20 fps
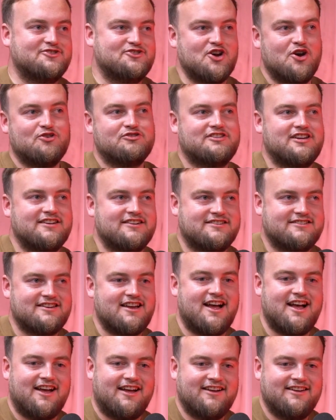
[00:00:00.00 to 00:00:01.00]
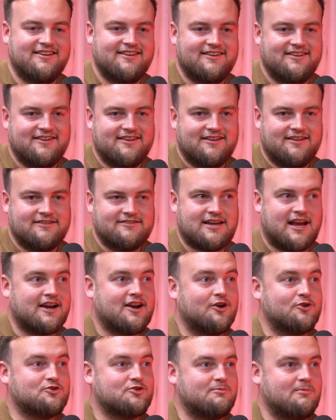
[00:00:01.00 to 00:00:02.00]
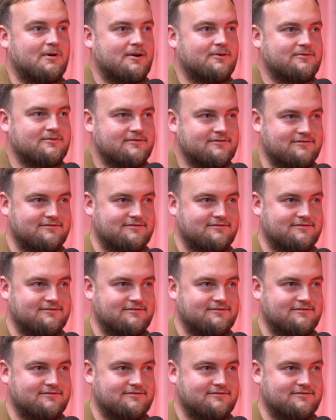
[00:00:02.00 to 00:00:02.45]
Jose's set, tacos come out.